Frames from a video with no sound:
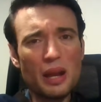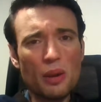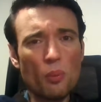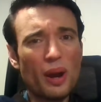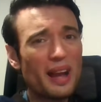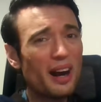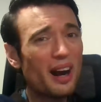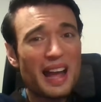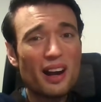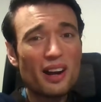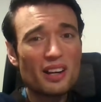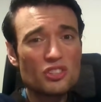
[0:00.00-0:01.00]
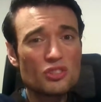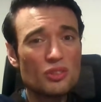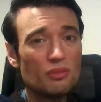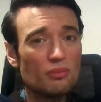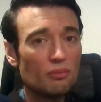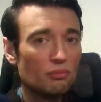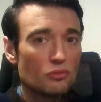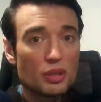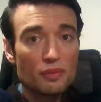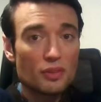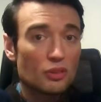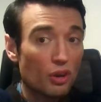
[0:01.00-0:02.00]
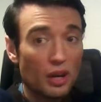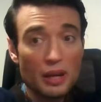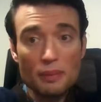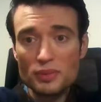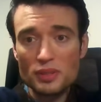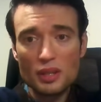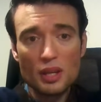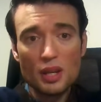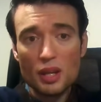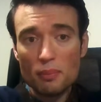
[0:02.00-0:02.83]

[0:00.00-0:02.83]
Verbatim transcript: and why AI-driven crimes